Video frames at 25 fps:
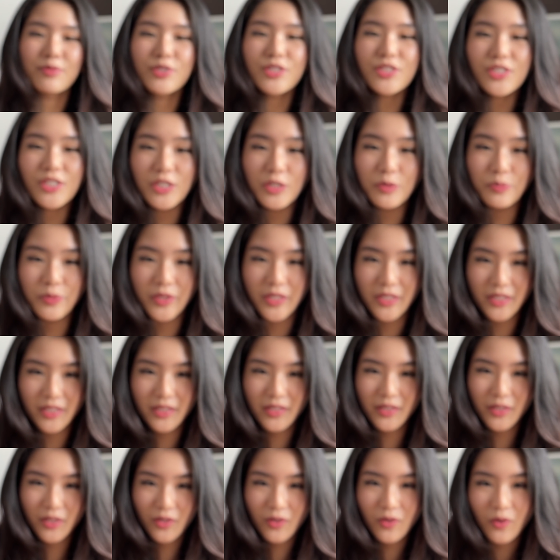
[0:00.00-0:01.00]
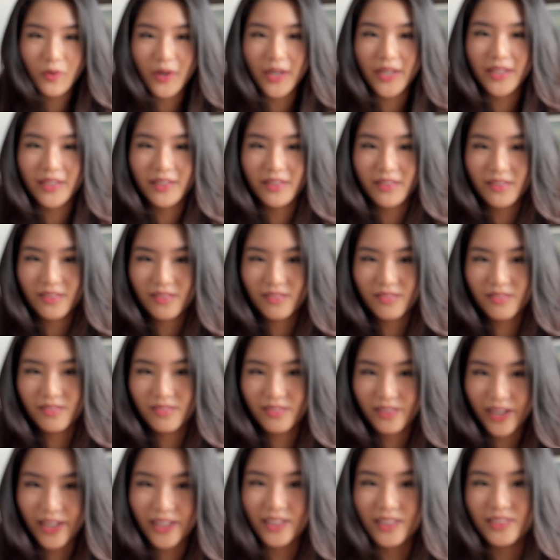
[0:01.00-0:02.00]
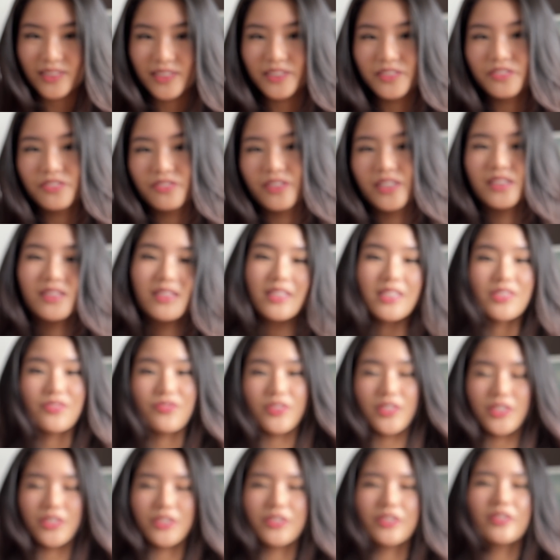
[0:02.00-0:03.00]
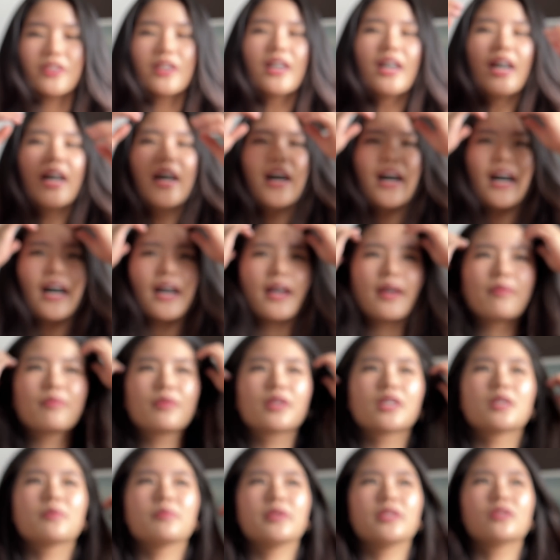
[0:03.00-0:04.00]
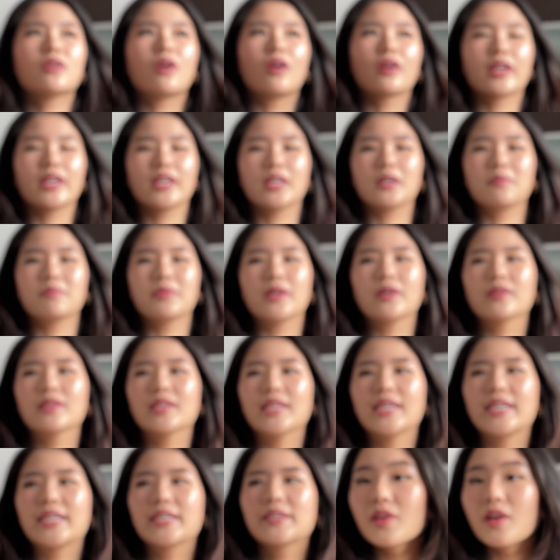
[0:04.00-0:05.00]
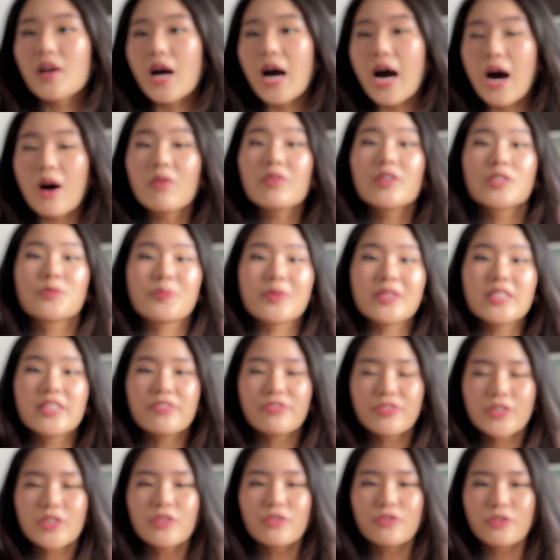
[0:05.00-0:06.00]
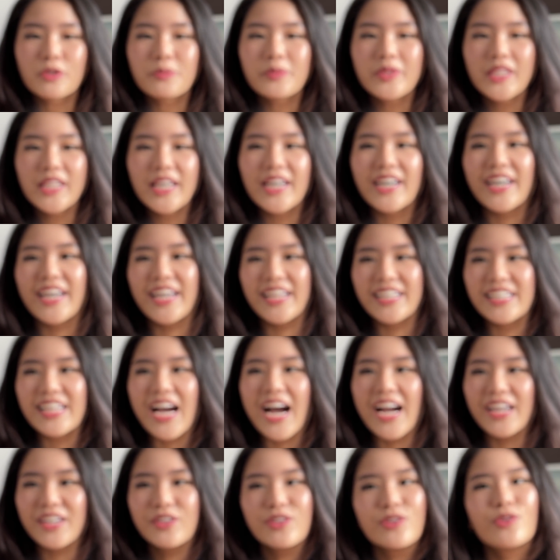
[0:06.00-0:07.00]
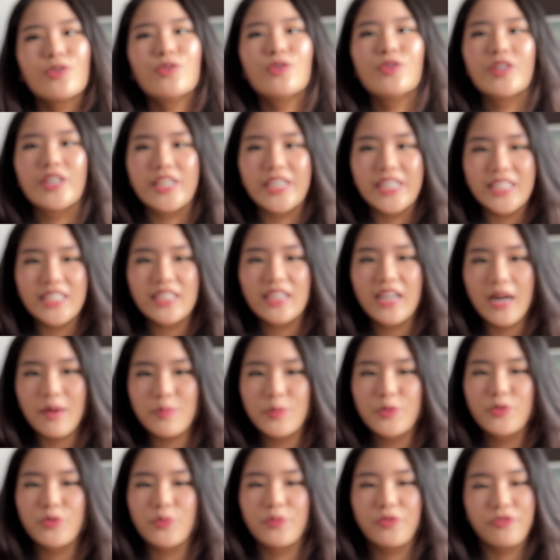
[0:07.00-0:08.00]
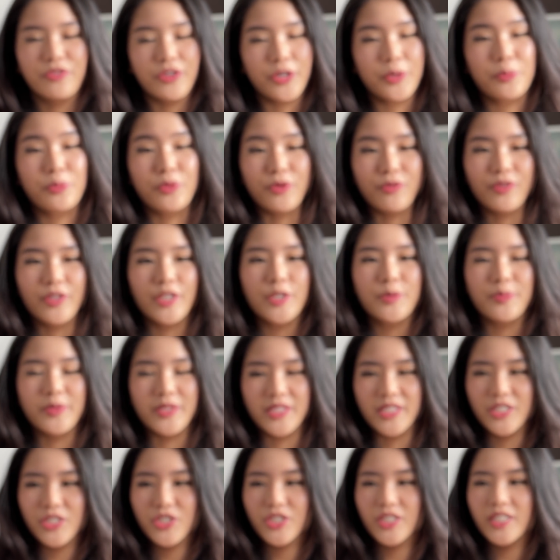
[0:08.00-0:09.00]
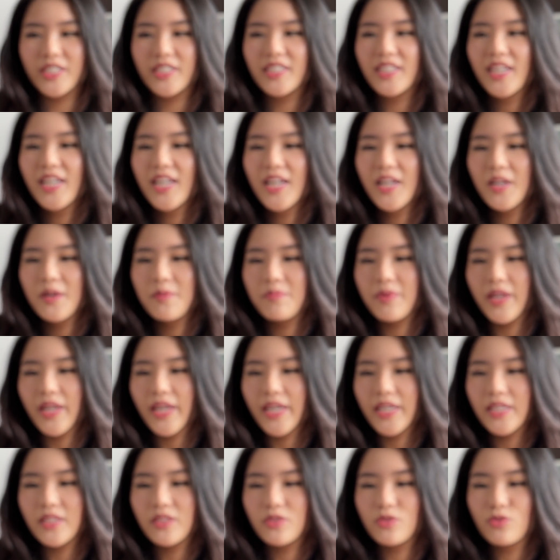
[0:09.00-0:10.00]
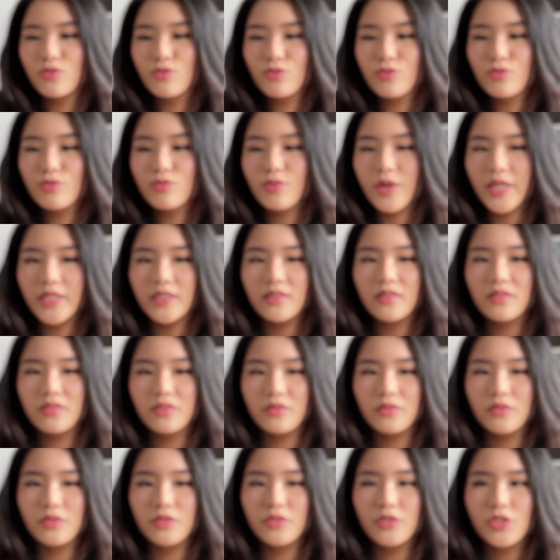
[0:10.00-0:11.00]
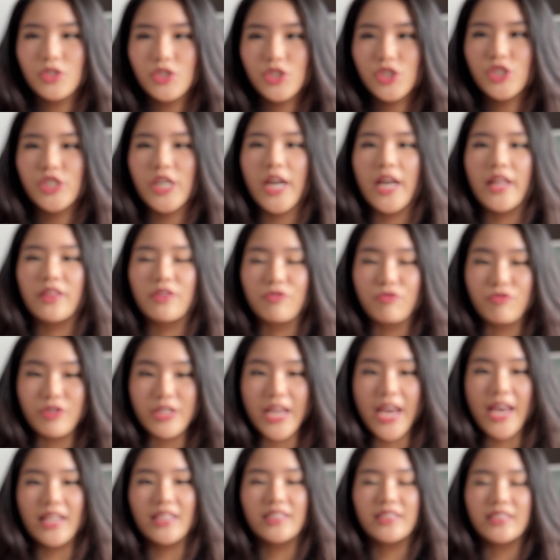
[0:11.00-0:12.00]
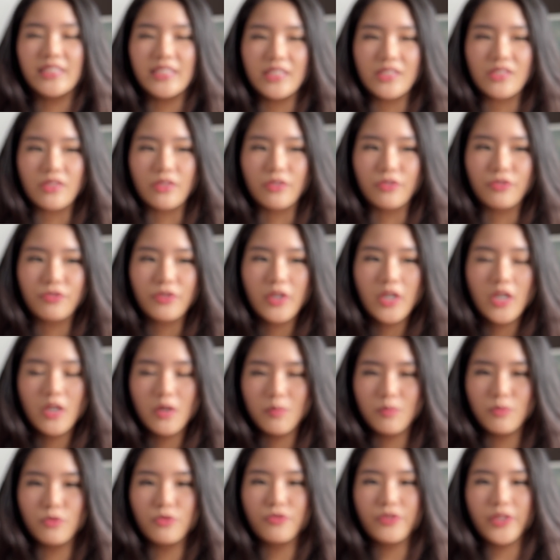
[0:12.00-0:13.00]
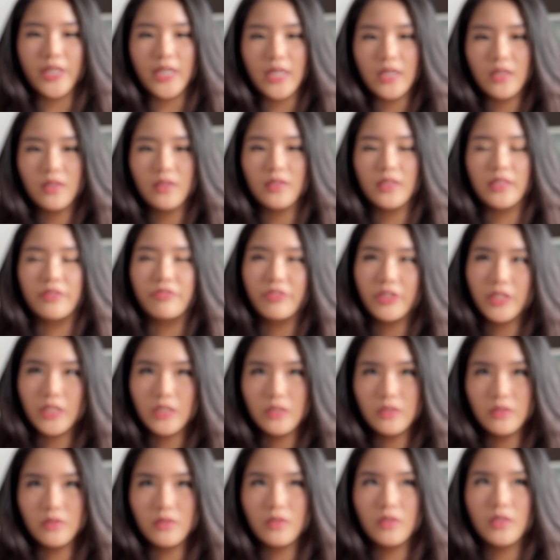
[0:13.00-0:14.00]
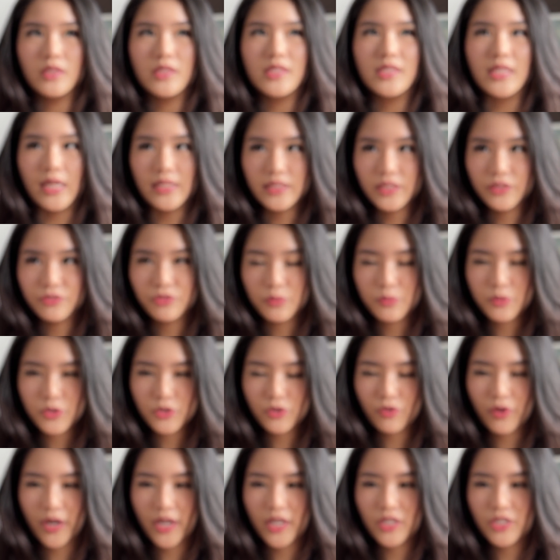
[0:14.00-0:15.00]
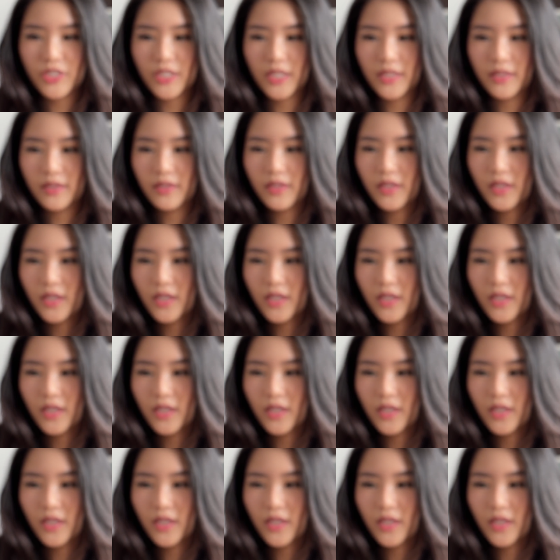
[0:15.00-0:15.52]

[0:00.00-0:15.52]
just gonna be quite negative in this video. I am gonna be talking about like how it's been difficult for me lah, and I know it comes from a very privileged position, but I do want to share the realities of moving out, living alone, starting from scratch, and